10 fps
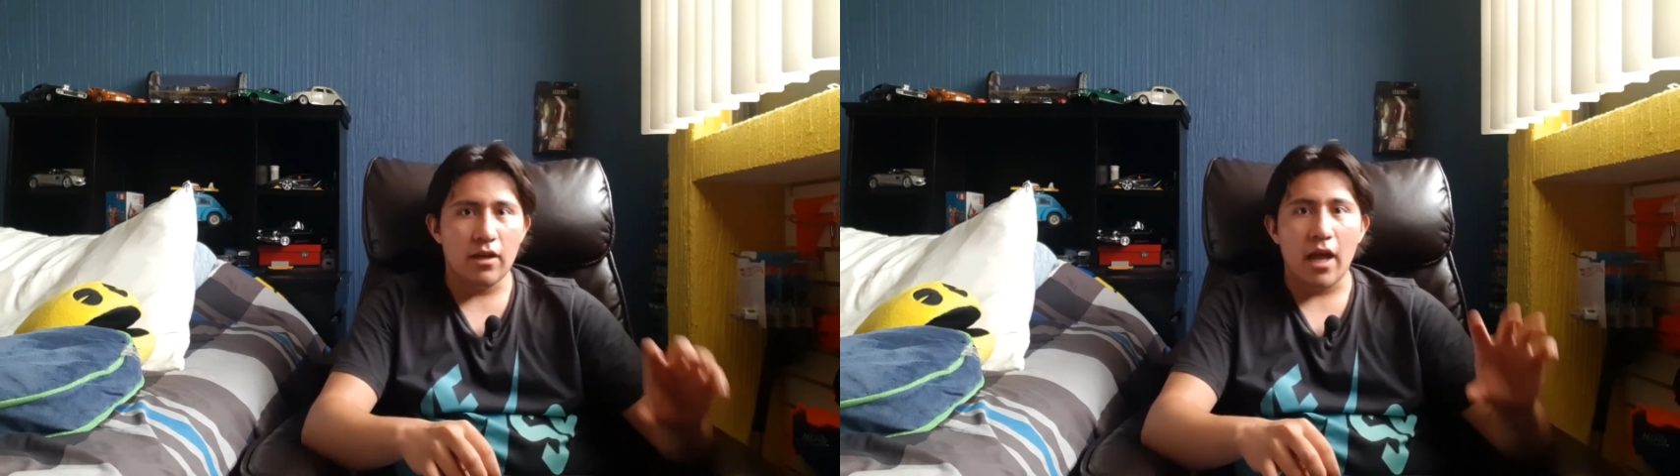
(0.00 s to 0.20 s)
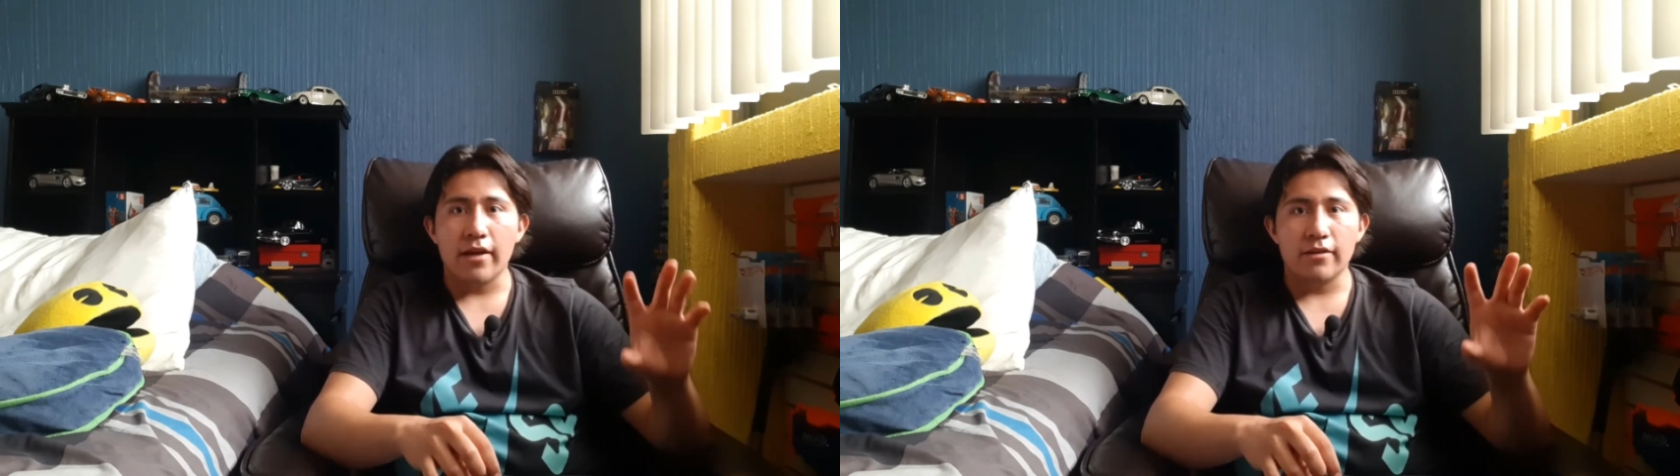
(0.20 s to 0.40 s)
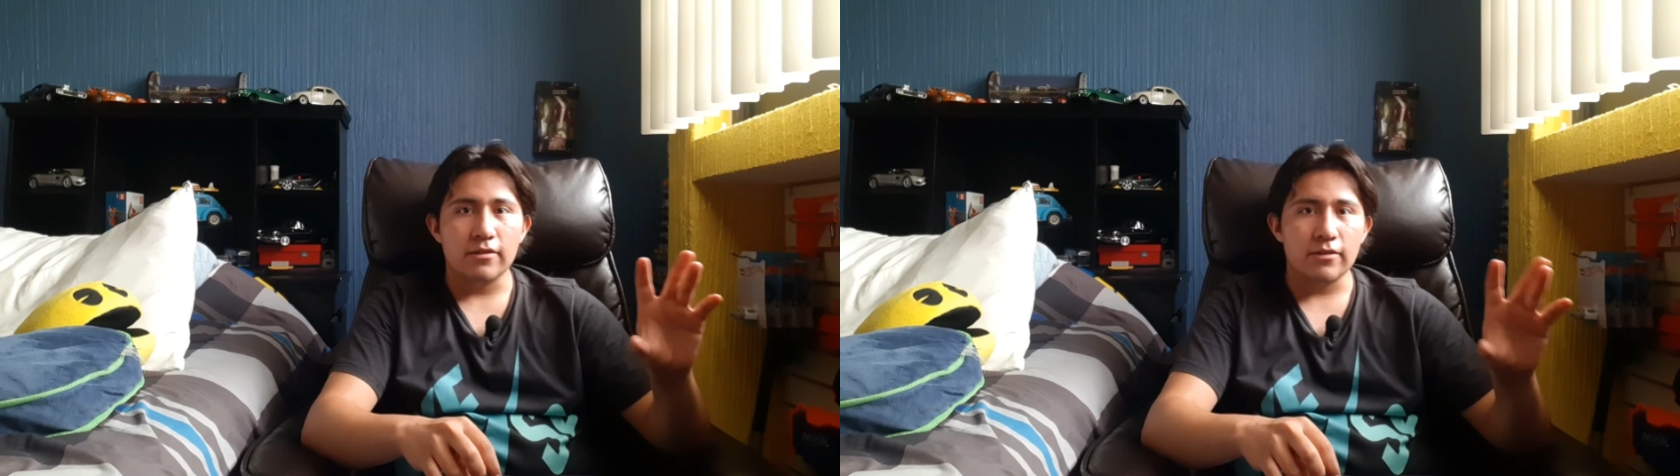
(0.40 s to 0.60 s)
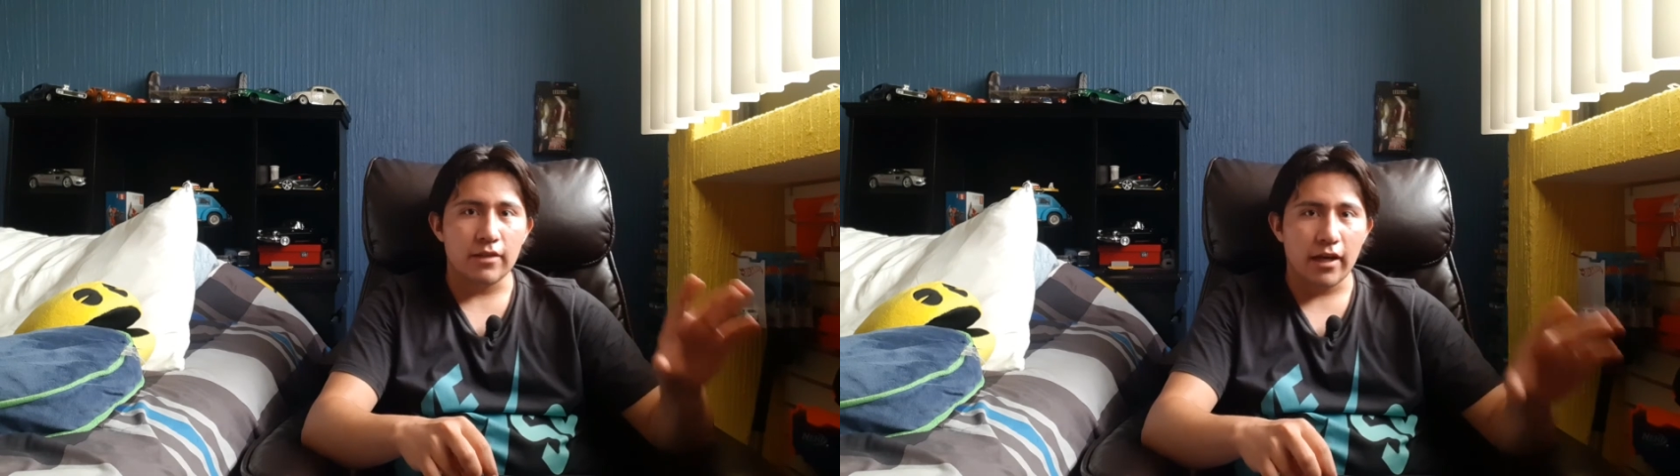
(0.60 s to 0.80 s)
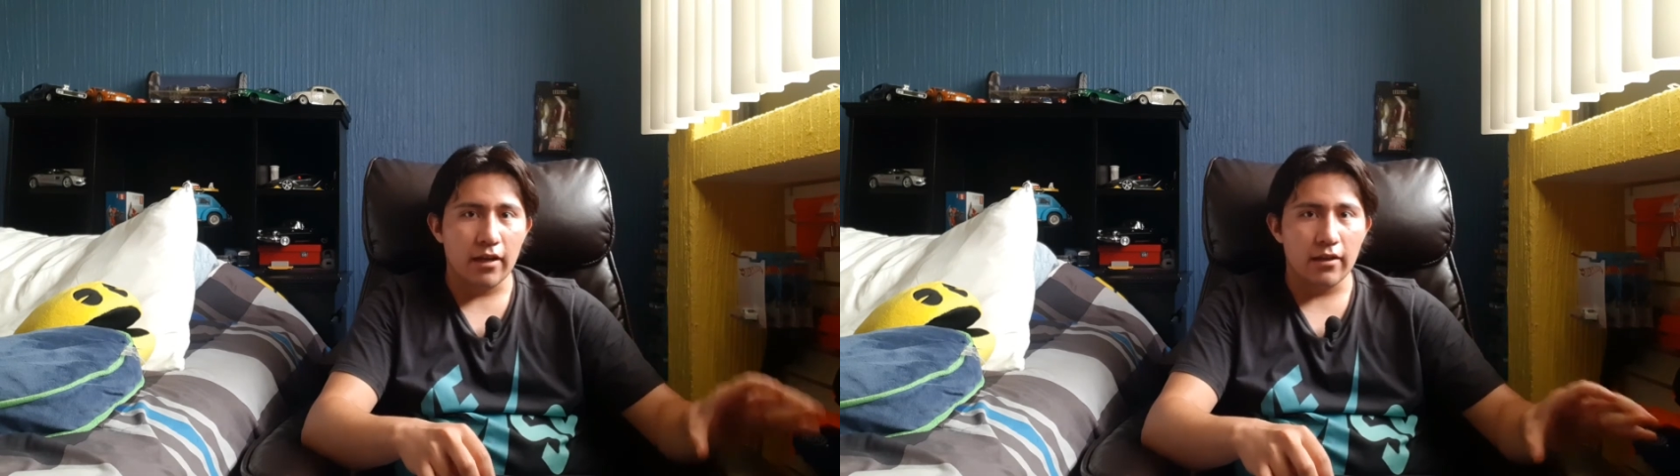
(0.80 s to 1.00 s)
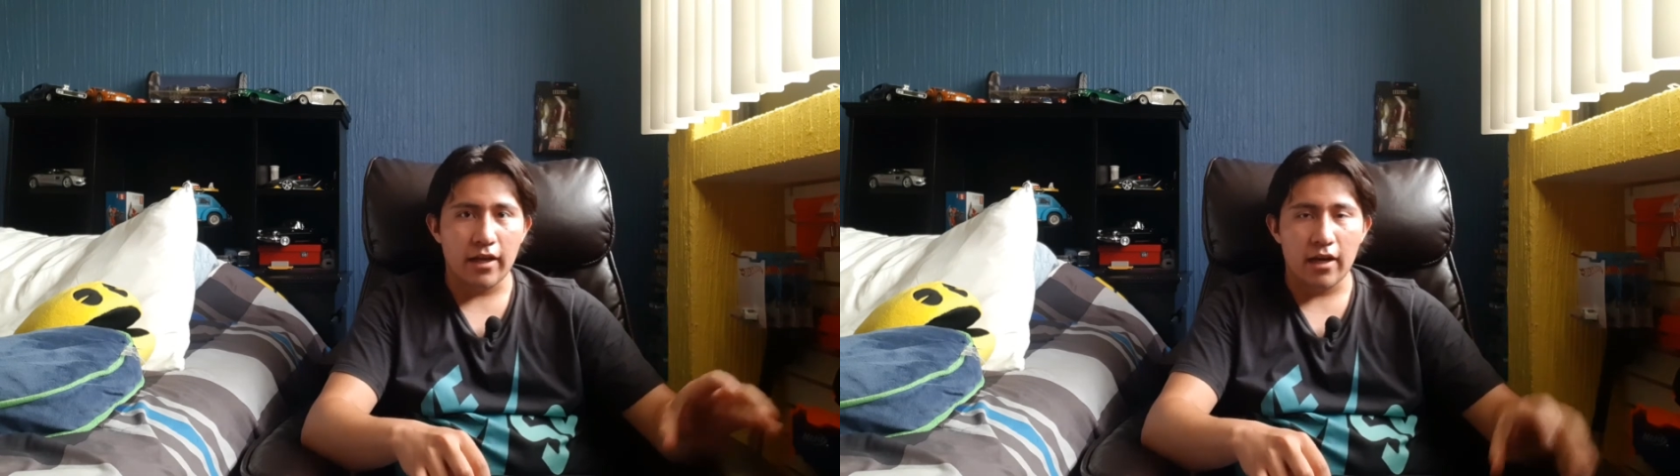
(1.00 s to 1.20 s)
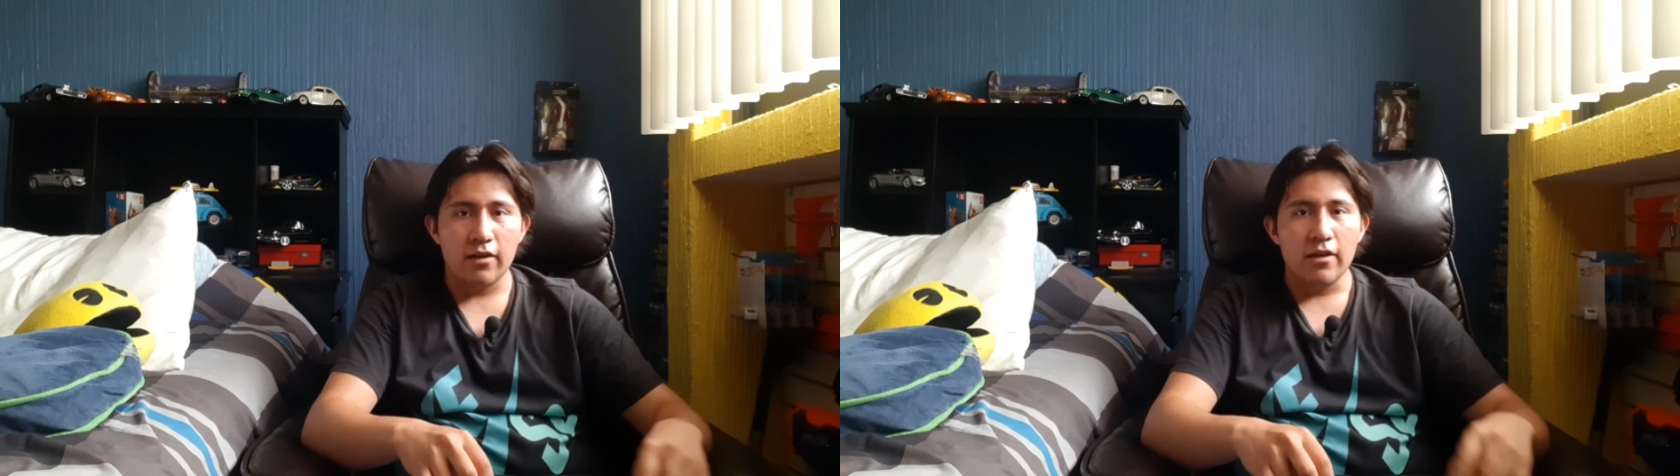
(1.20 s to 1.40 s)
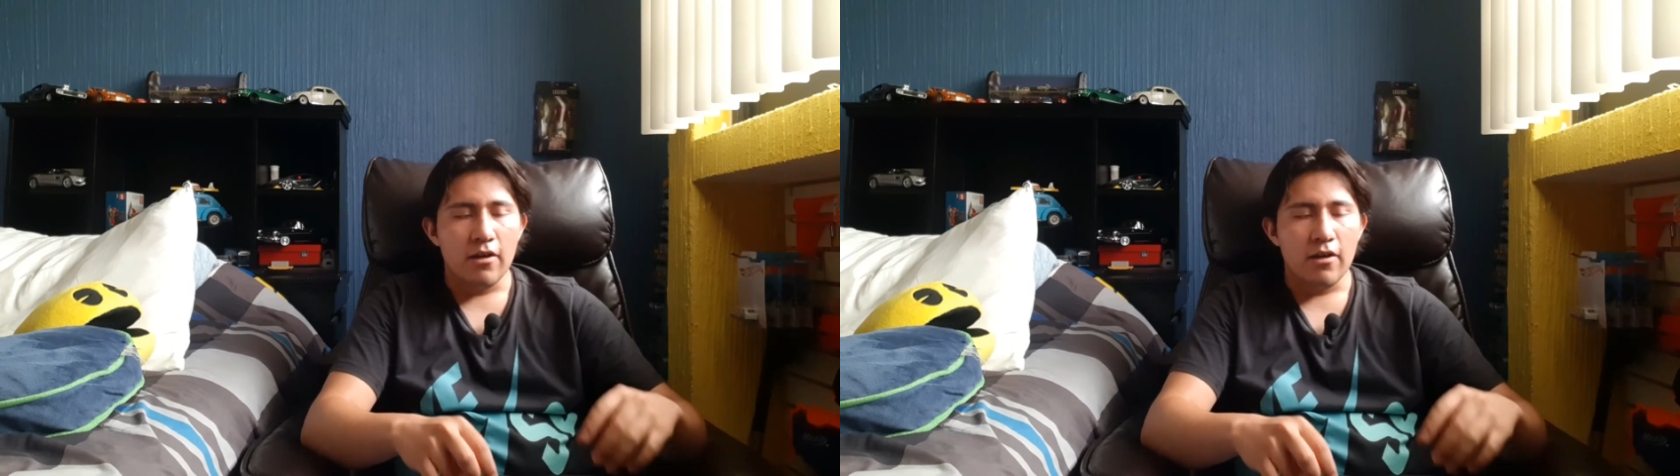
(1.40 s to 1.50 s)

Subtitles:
like the Hellcat,